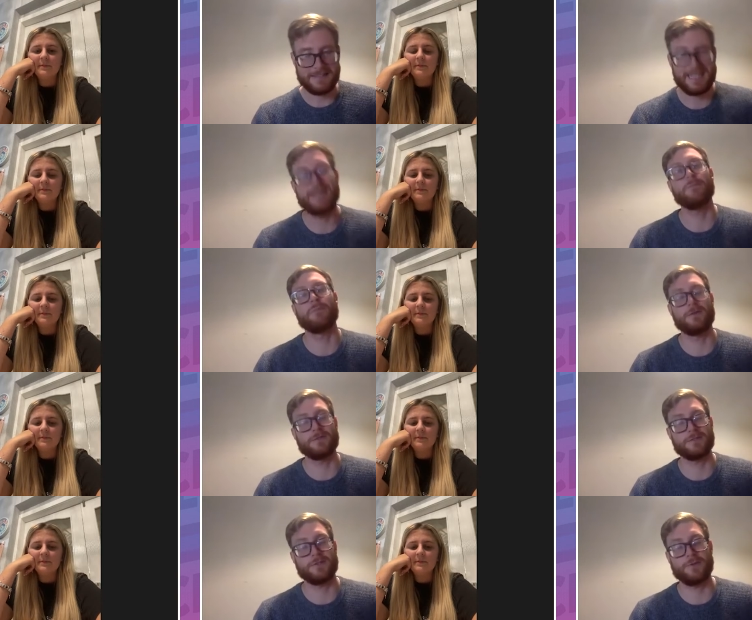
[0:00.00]
Speaker 1: Town
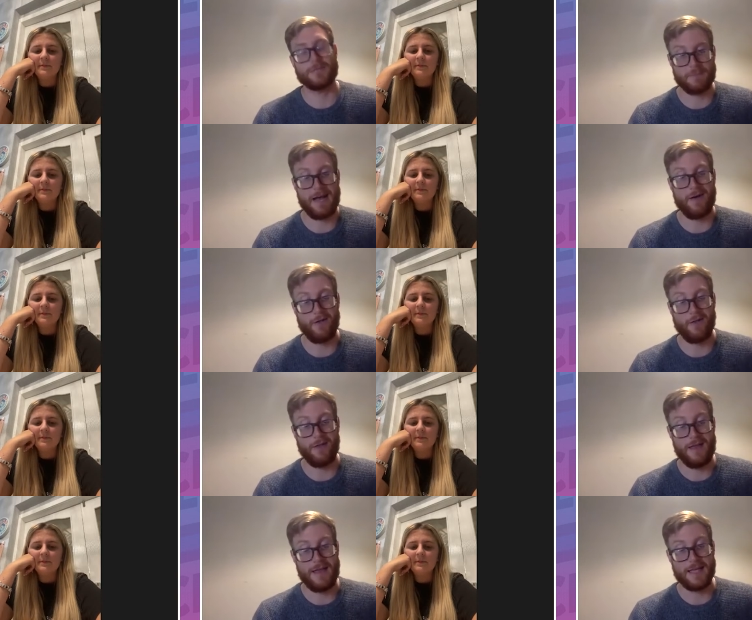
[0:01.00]
boss Chris Powell
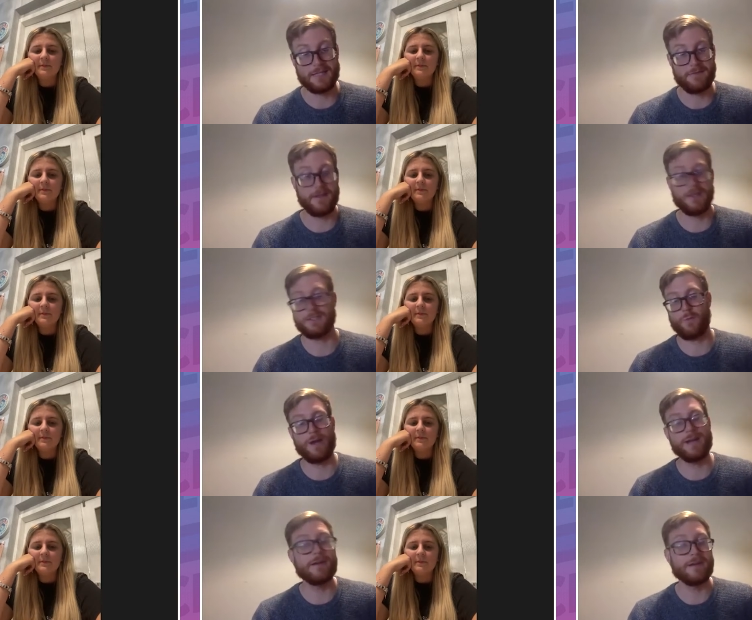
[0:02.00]
his first
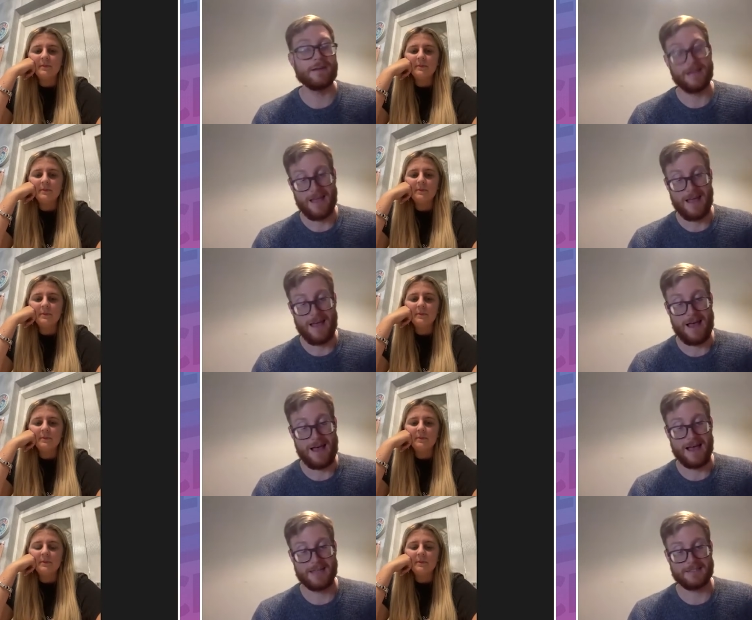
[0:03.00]
win
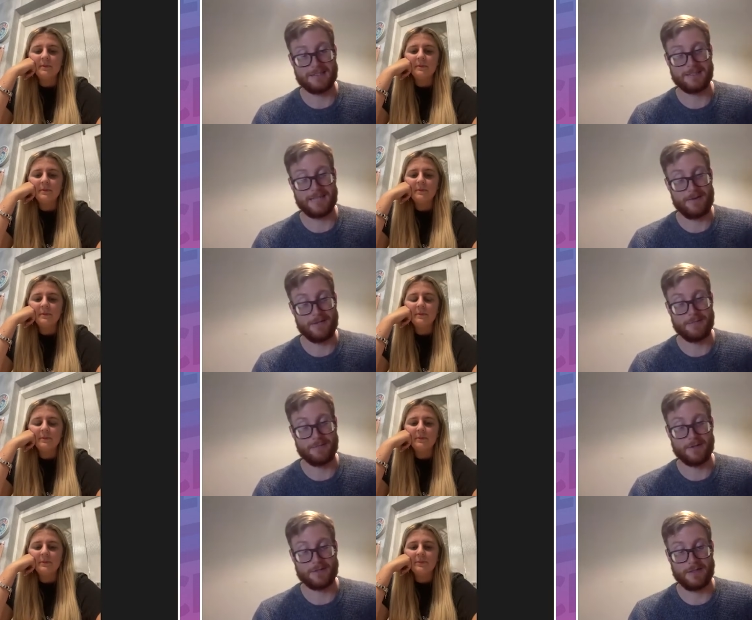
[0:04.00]
as Terriers
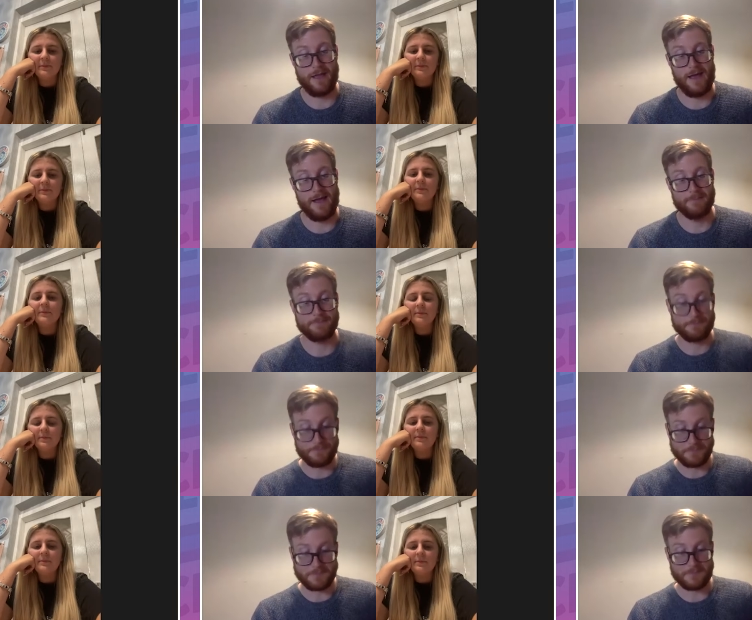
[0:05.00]
boss,
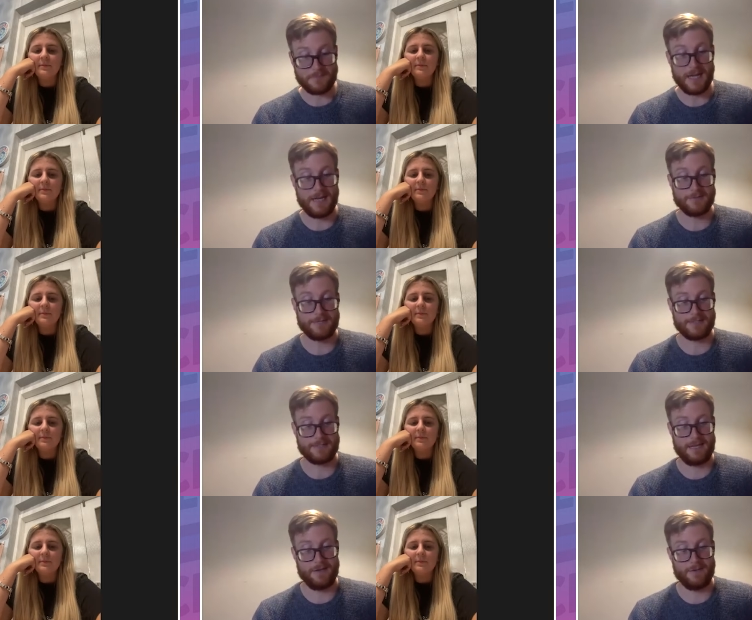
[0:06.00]
and it dragged us
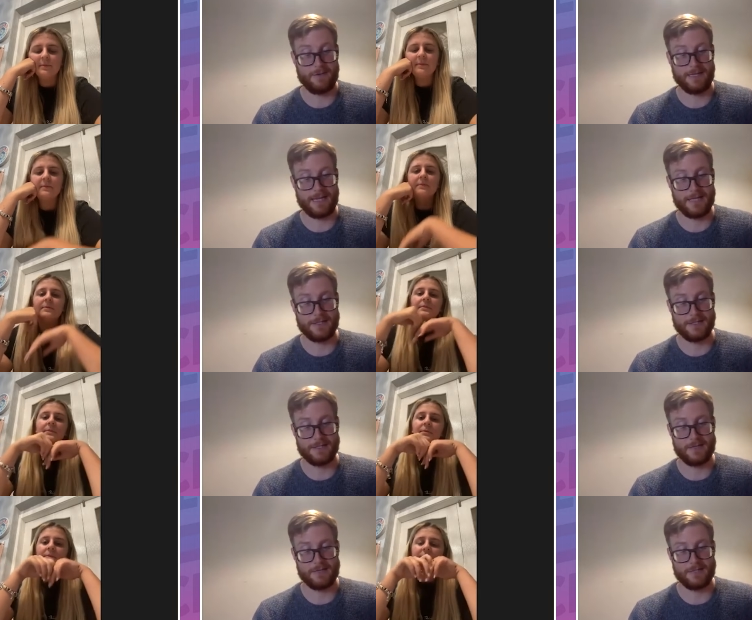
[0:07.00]
out of the relegation
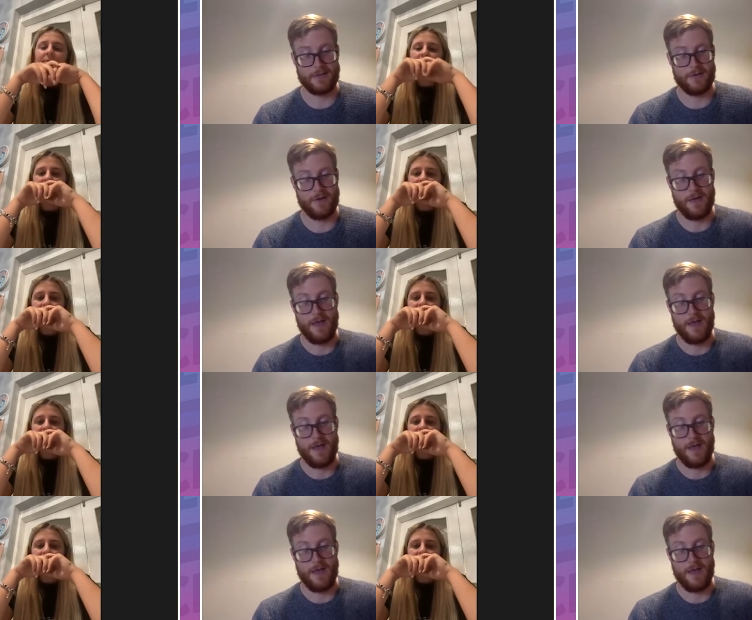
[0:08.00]
zone. So